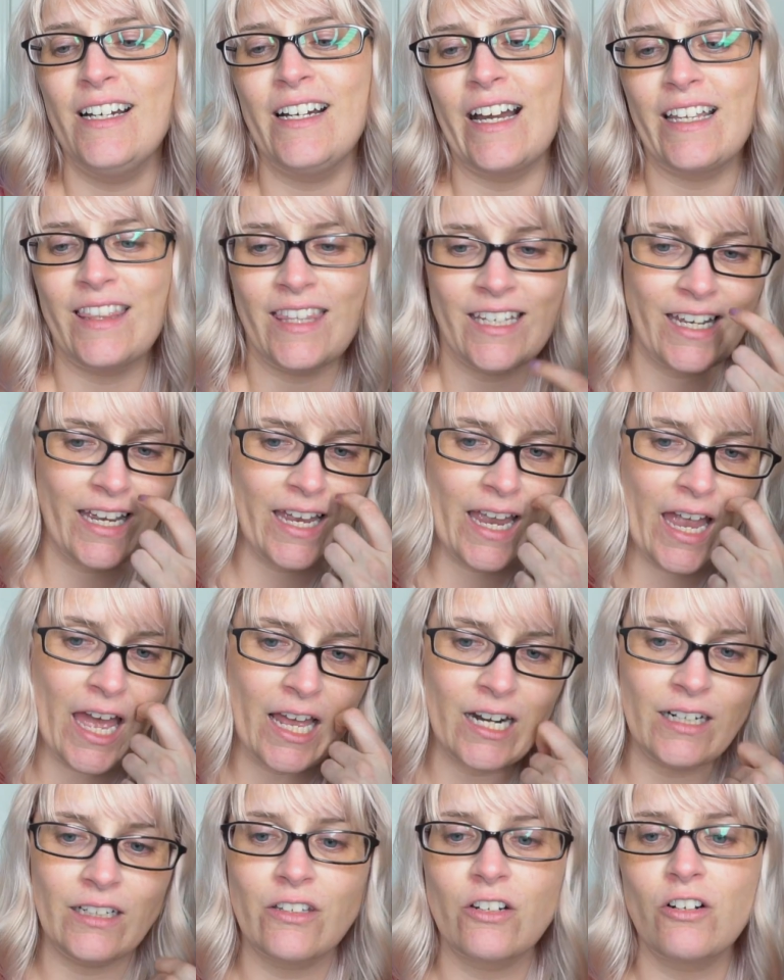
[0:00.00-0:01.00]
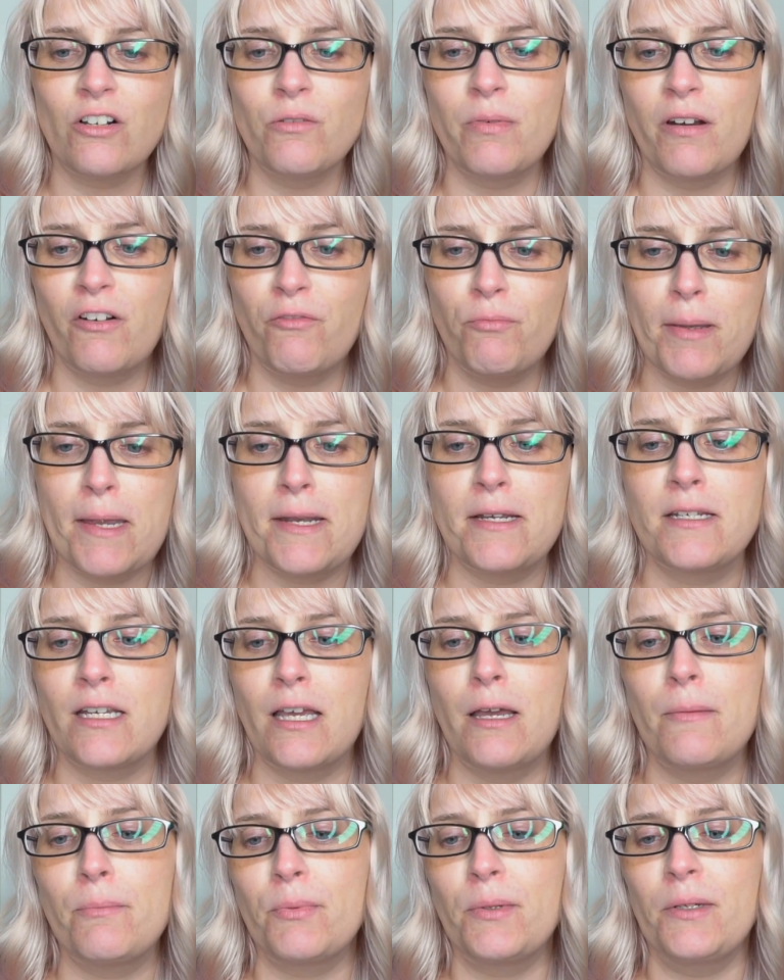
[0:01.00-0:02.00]
I think I had a little bit of
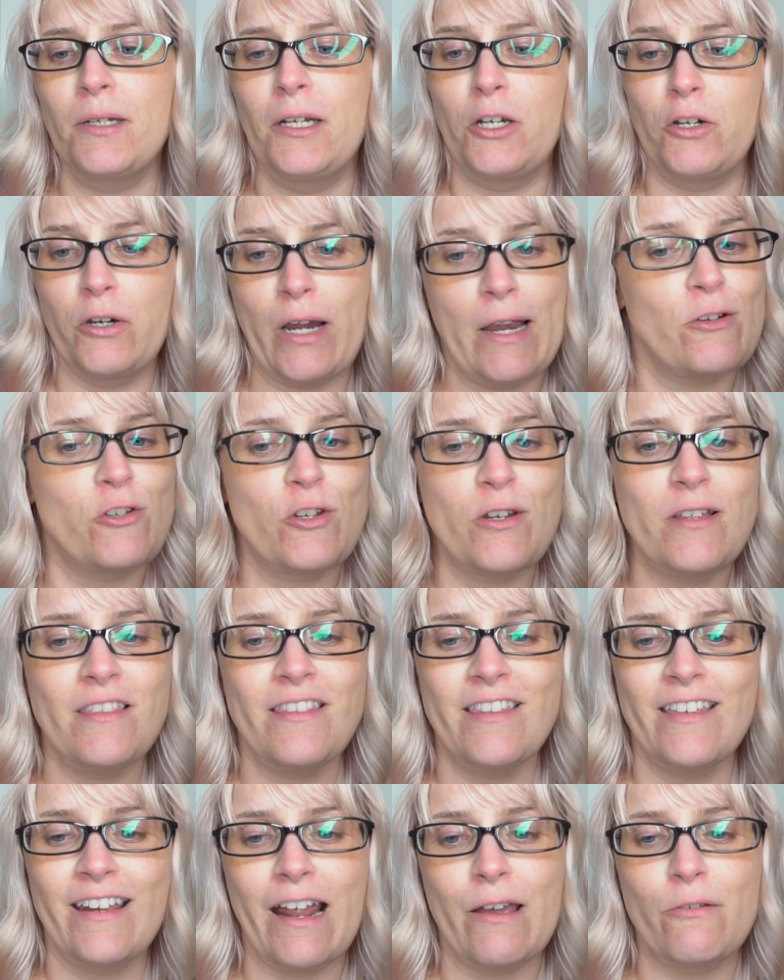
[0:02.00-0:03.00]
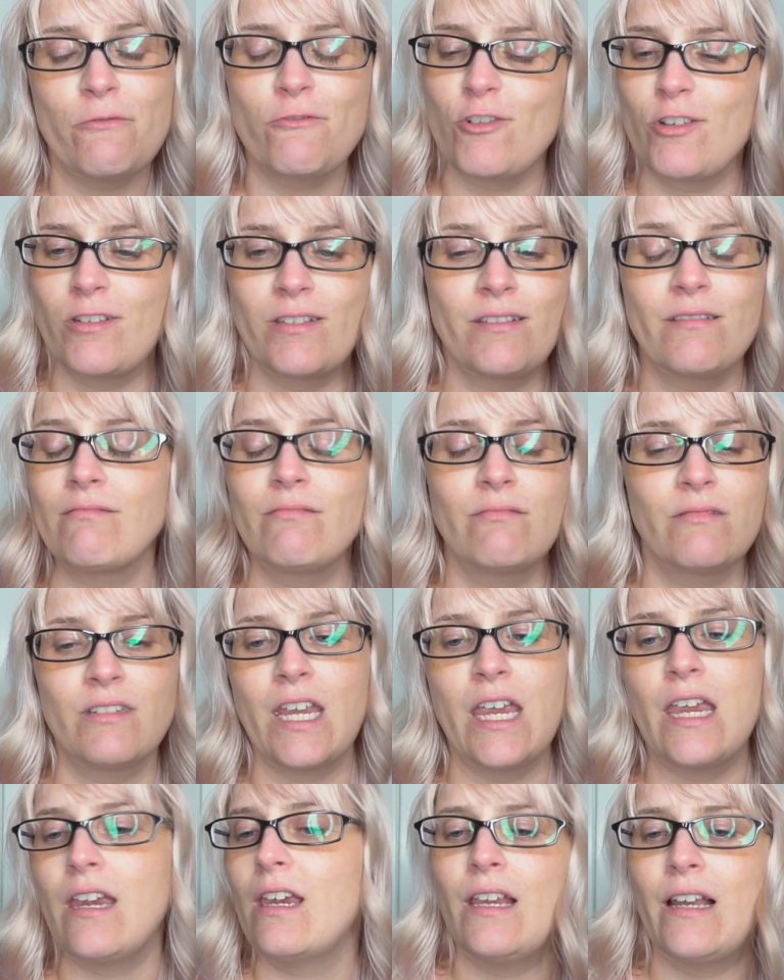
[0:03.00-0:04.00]
pent-up aggression that I was just
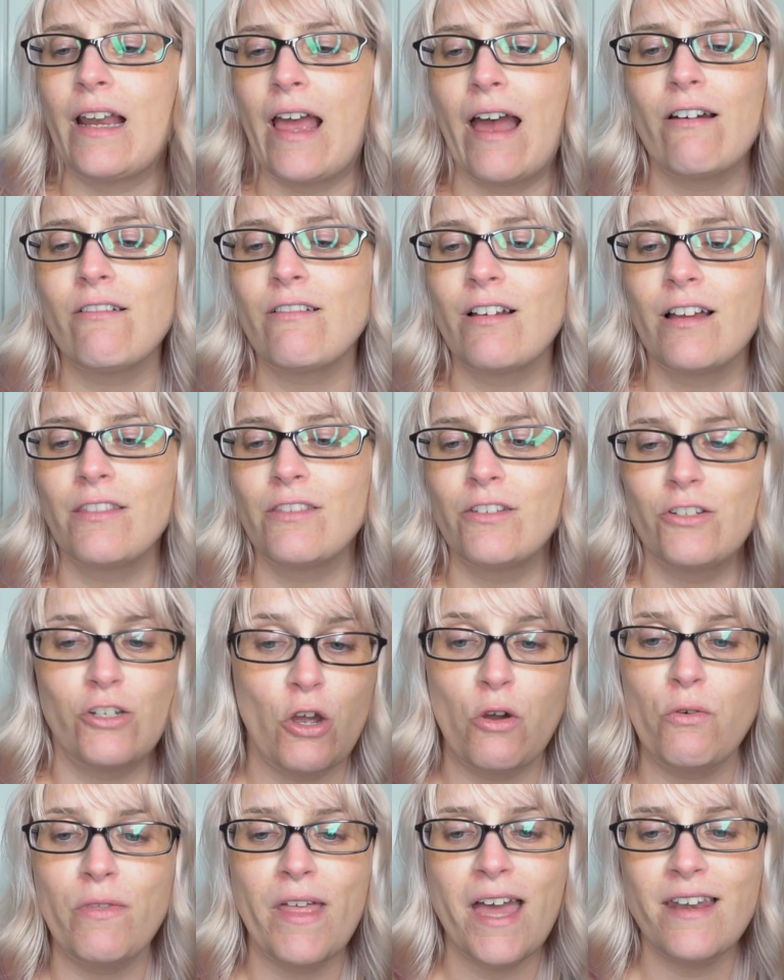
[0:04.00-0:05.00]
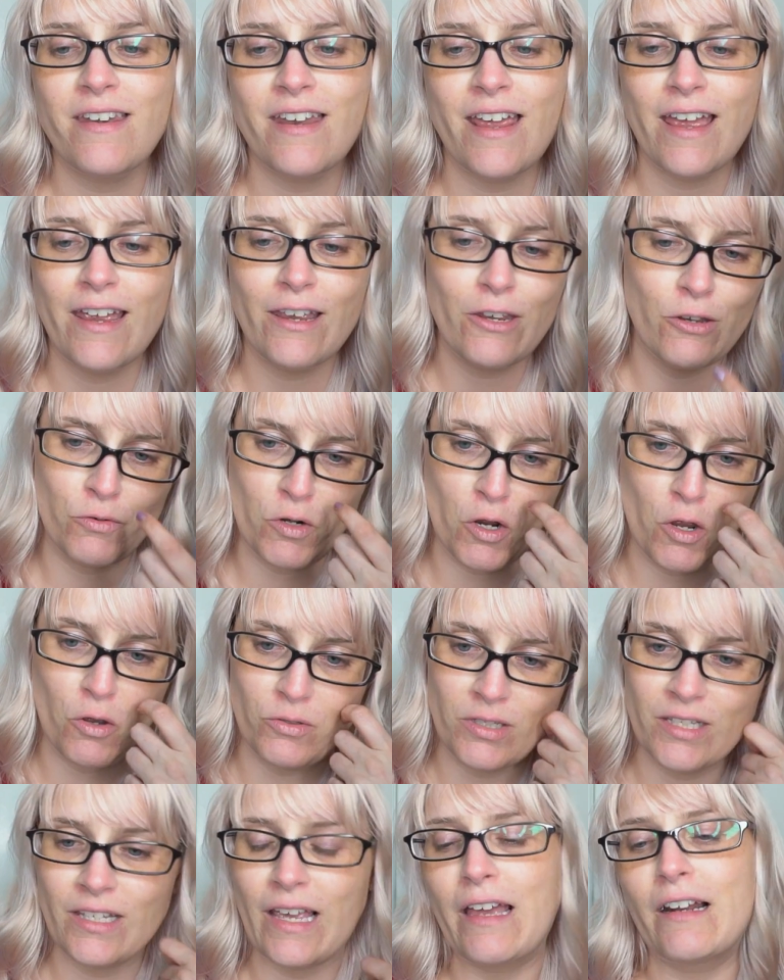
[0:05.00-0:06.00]
taking out on the dough that day. Who
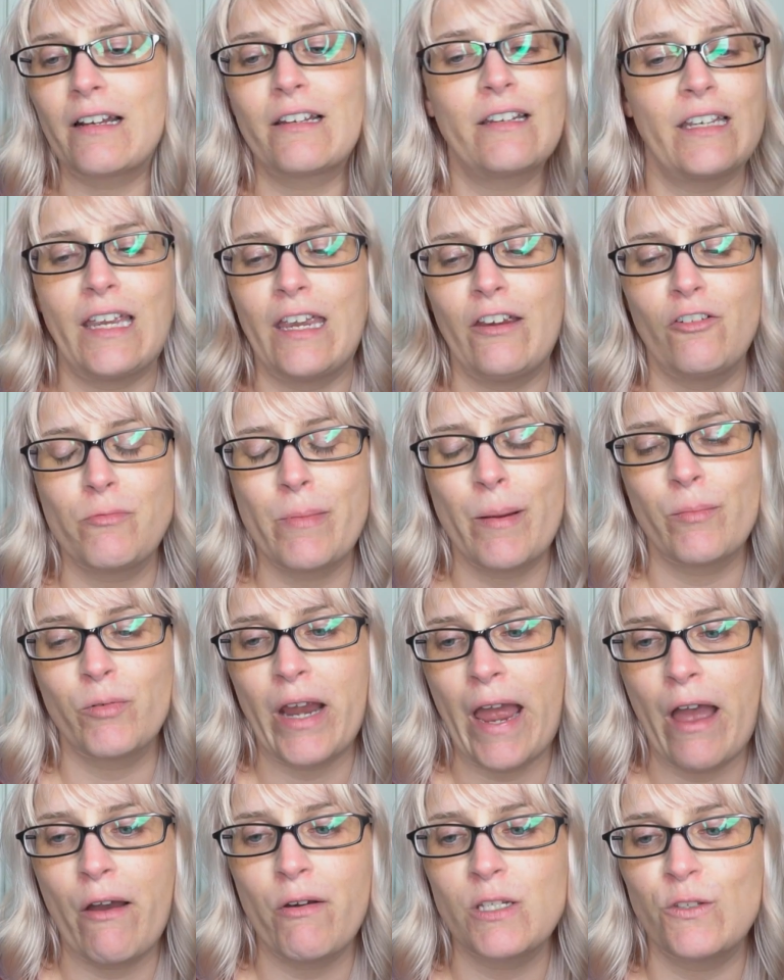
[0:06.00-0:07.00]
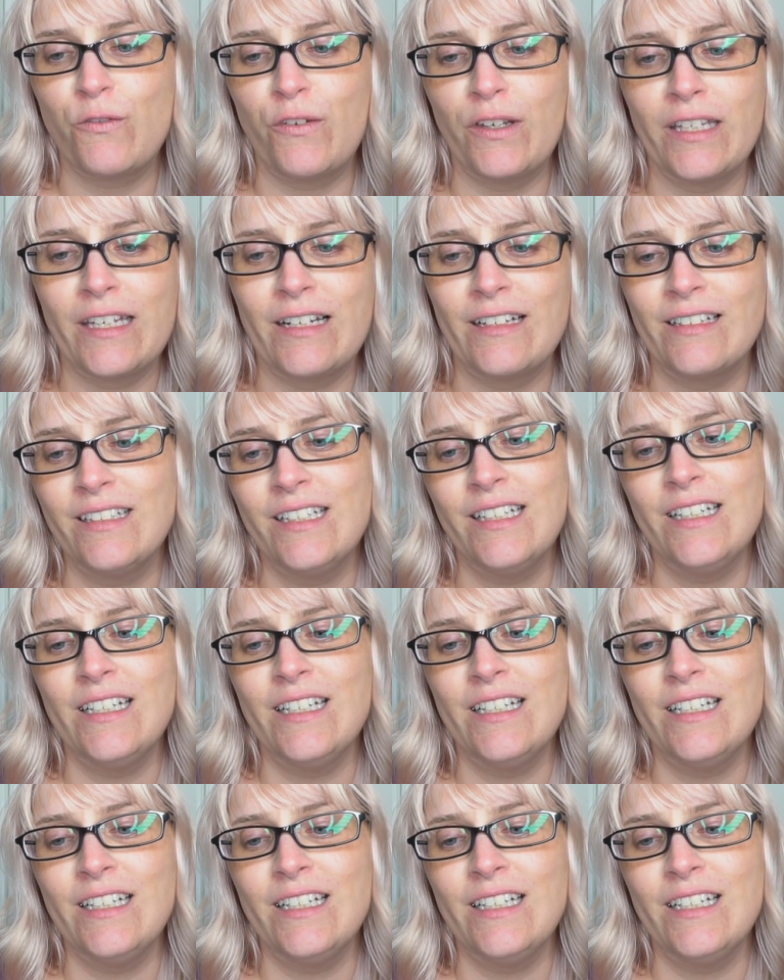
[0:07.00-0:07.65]
knows? I can't remember how I was feeling.